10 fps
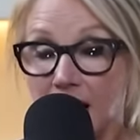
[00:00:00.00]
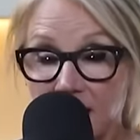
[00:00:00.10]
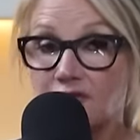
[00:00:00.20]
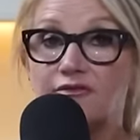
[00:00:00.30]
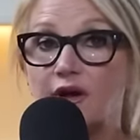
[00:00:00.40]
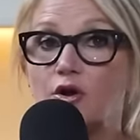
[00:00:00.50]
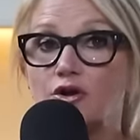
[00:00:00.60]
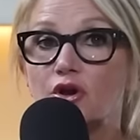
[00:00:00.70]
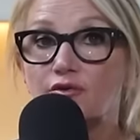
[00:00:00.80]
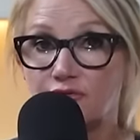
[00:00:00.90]
I have
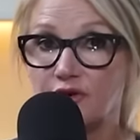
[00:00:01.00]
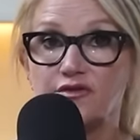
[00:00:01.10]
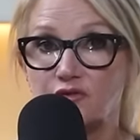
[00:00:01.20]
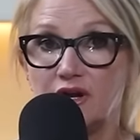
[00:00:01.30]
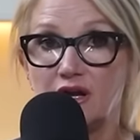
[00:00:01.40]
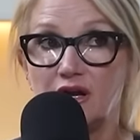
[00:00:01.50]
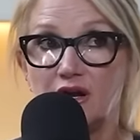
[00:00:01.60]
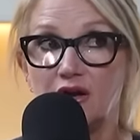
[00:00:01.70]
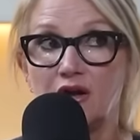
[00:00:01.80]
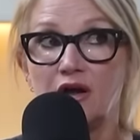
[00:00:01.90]
felt frustrated
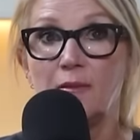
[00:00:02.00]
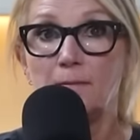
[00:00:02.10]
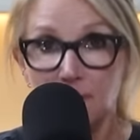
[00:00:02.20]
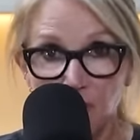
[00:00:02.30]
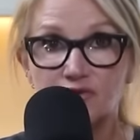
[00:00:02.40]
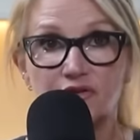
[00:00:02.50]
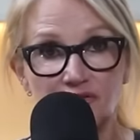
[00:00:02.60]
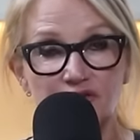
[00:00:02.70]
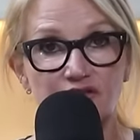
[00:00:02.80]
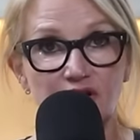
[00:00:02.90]
most
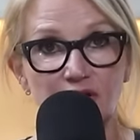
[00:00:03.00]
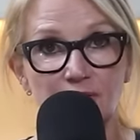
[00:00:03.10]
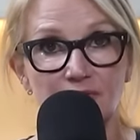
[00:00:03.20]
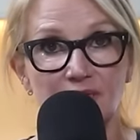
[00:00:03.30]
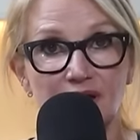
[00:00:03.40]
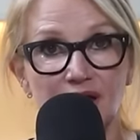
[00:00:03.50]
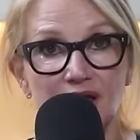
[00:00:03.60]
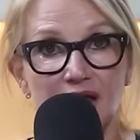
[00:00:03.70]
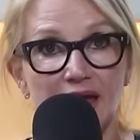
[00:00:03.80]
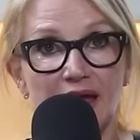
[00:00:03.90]
of this year.
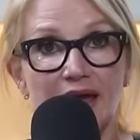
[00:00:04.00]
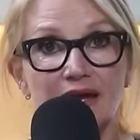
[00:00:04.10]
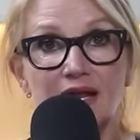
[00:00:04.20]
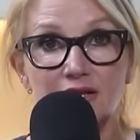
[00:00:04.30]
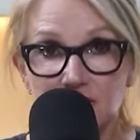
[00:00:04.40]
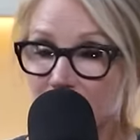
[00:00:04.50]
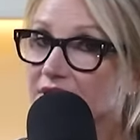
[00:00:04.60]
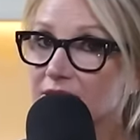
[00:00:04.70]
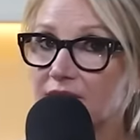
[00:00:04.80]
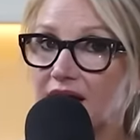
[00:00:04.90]
And
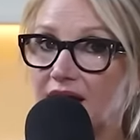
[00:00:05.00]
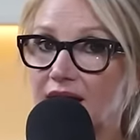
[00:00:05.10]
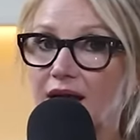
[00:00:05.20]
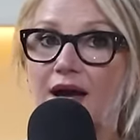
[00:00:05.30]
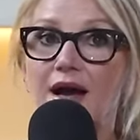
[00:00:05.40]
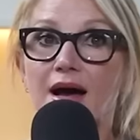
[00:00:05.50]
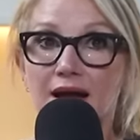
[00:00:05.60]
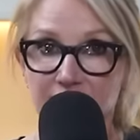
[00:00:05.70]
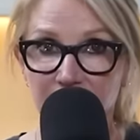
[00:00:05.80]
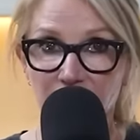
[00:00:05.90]
looking back,
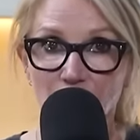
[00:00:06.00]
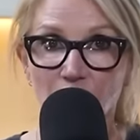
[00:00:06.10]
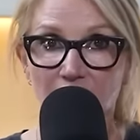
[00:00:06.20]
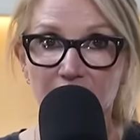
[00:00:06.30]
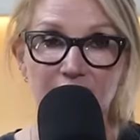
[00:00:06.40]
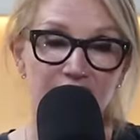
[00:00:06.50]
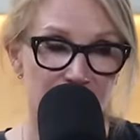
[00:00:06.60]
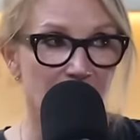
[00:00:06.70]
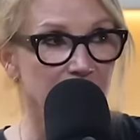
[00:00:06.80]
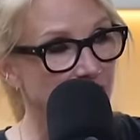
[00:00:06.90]
I now know why. And
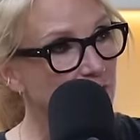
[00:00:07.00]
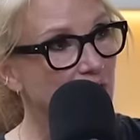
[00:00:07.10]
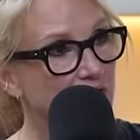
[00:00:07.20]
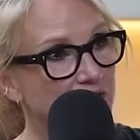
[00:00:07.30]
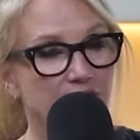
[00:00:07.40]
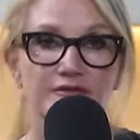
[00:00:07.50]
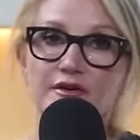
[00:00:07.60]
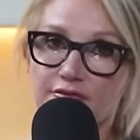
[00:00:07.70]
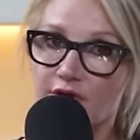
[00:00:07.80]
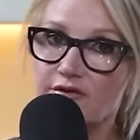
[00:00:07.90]
it's kind of ironic that I
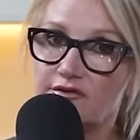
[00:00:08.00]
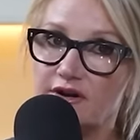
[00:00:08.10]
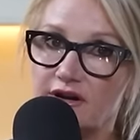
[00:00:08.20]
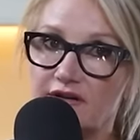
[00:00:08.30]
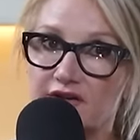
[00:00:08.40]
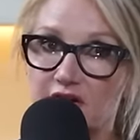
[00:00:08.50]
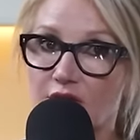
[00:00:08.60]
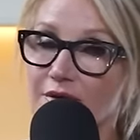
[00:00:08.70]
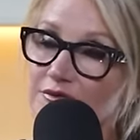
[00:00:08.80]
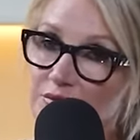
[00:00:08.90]
felt frustrated on the
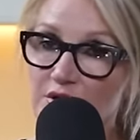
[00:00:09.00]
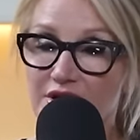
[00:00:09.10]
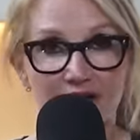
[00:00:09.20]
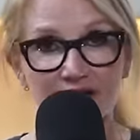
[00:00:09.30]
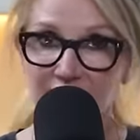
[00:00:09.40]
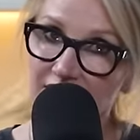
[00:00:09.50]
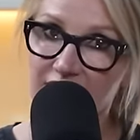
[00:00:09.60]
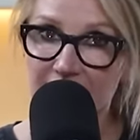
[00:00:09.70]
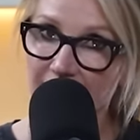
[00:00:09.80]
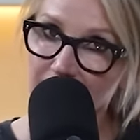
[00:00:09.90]
year I was working on
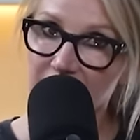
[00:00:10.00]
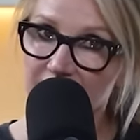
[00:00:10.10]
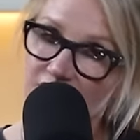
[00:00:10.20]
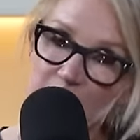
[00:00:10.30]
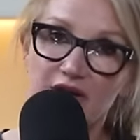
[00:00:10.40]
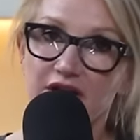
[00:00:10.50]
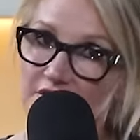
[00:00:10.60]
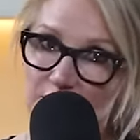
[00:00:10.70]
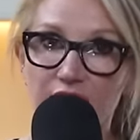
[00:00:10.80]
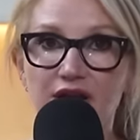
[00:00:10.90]
healing and happiness, but it
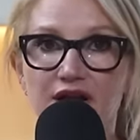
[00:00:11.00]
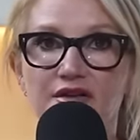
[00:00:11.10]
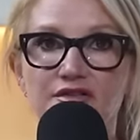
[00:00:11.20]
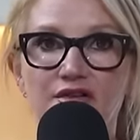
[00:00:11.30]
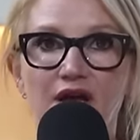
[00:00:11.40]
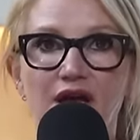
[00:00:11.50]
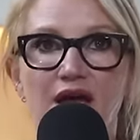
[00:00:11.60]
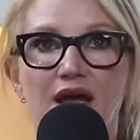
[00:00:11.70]
is what it is.